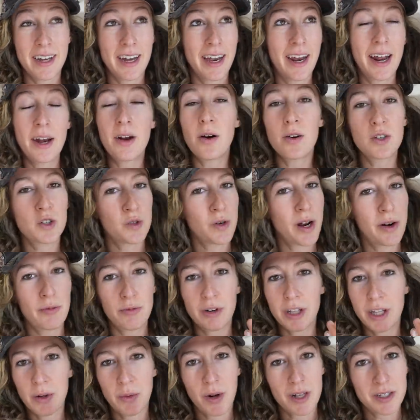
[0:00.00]
And I know Trent
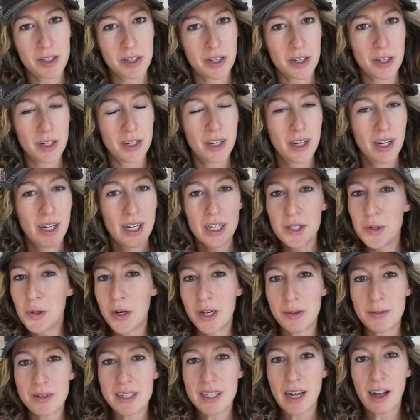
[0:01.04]
really wants to do it
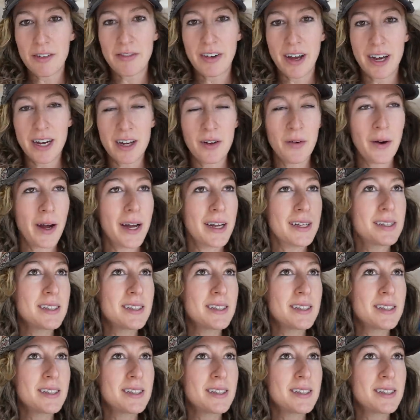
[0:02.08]
himself anyway.